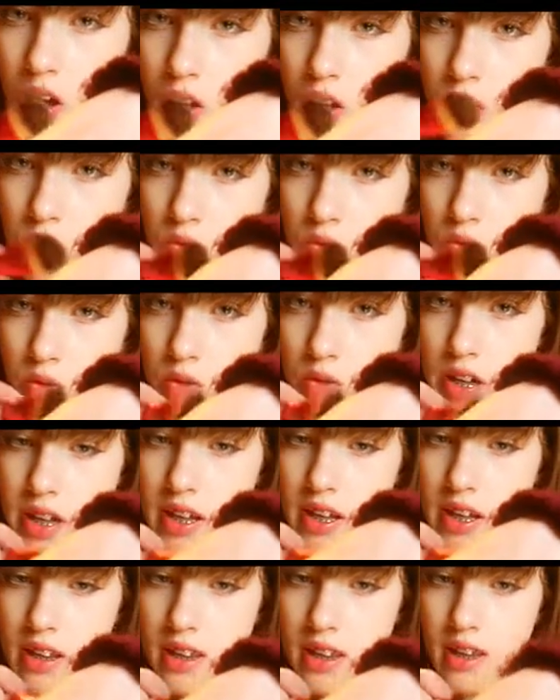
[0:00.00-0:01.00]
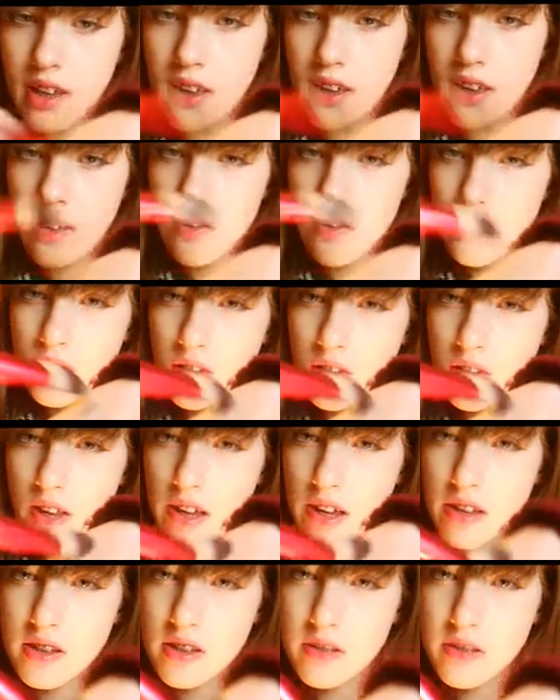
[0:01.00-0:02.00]
really
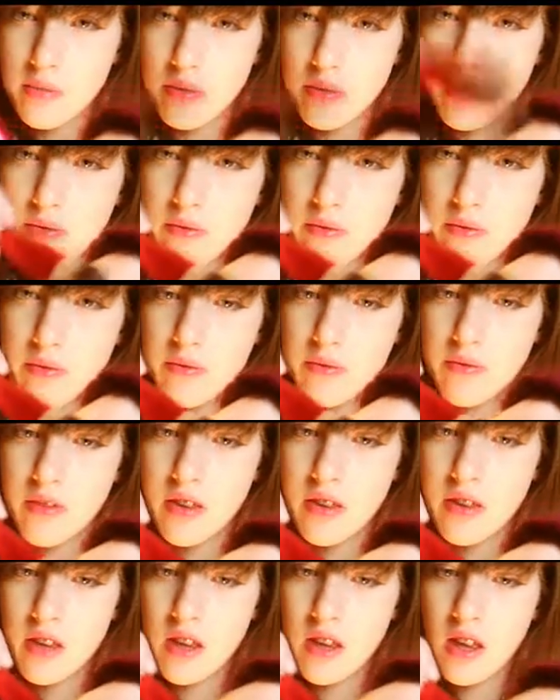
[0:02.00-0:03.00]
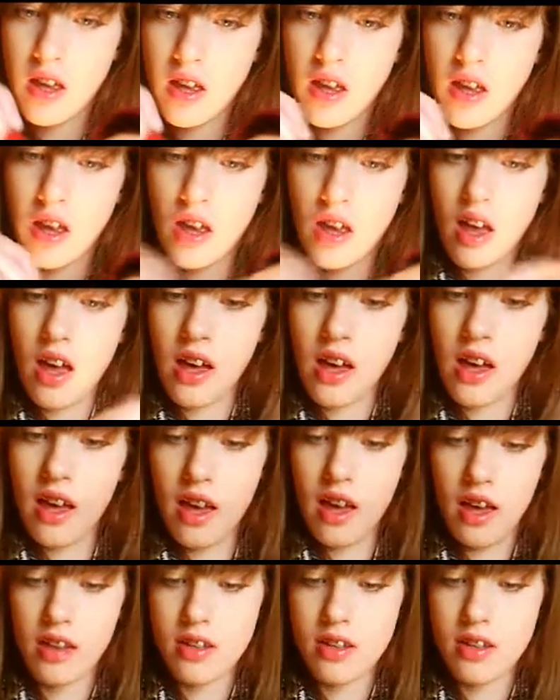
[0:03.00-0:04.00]
flexible.
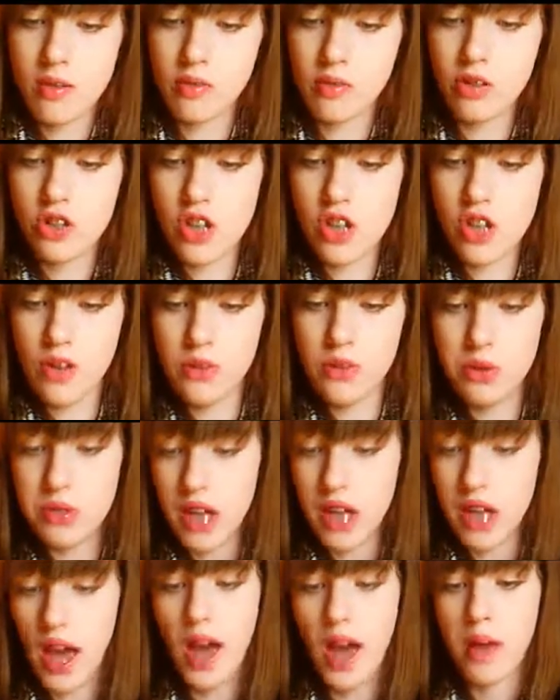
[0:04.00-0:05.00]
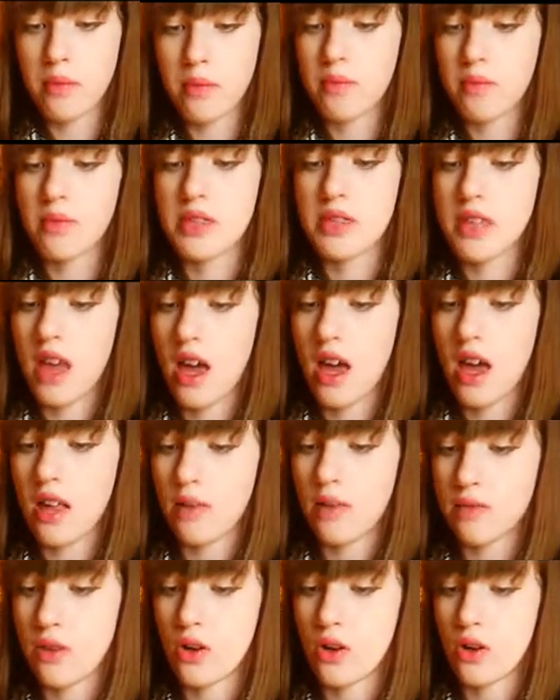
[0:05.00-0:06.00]
And I've washed it a few times and I've
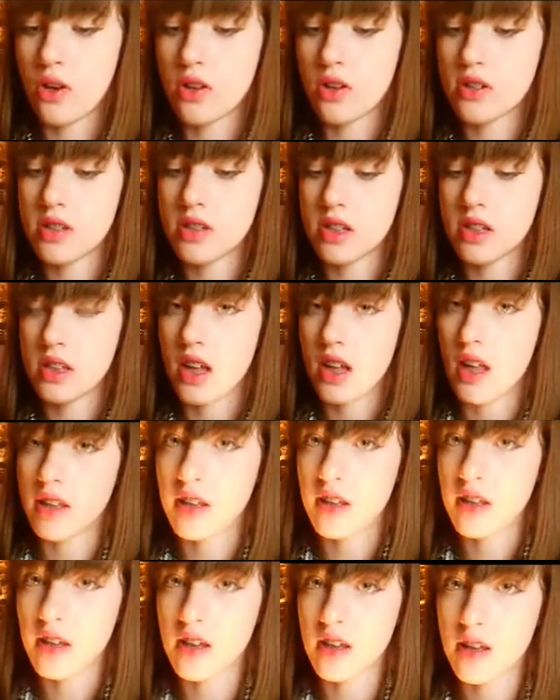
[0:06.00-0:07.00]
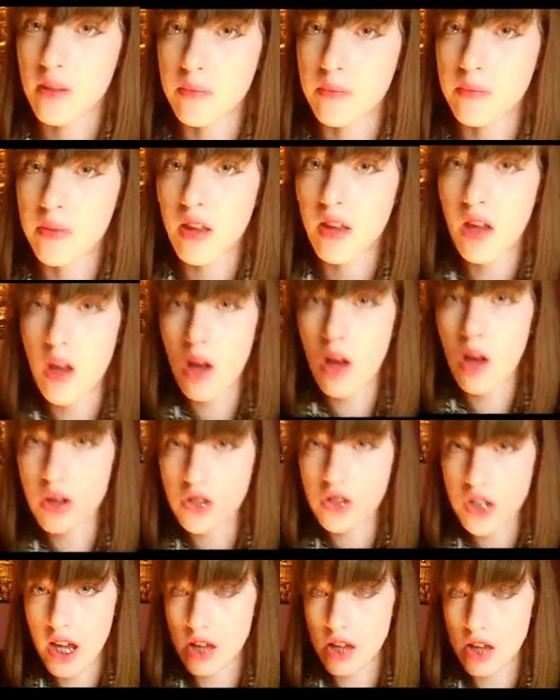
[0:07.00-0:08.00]
not seen any
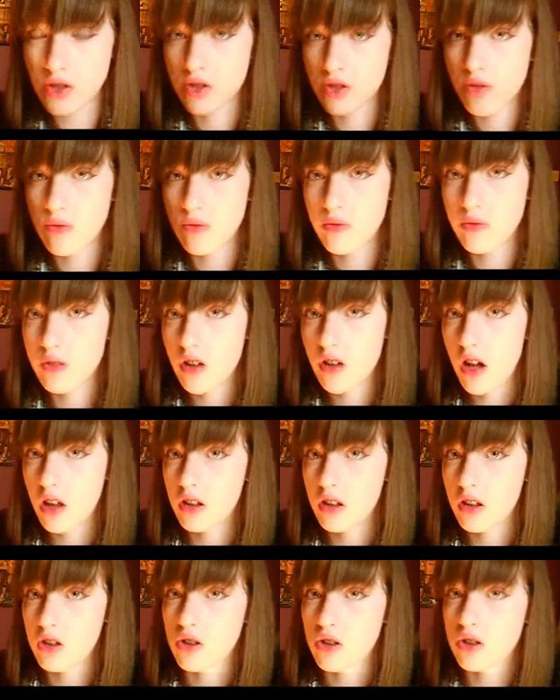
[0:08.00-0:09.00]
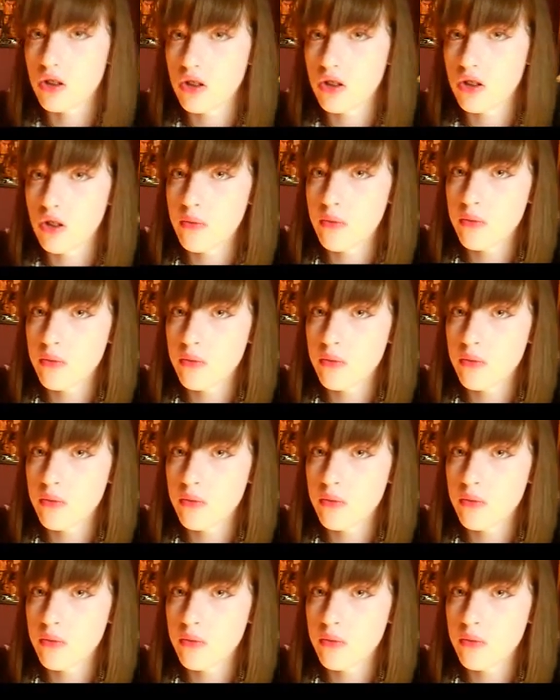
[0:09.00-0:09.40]
shed of colour,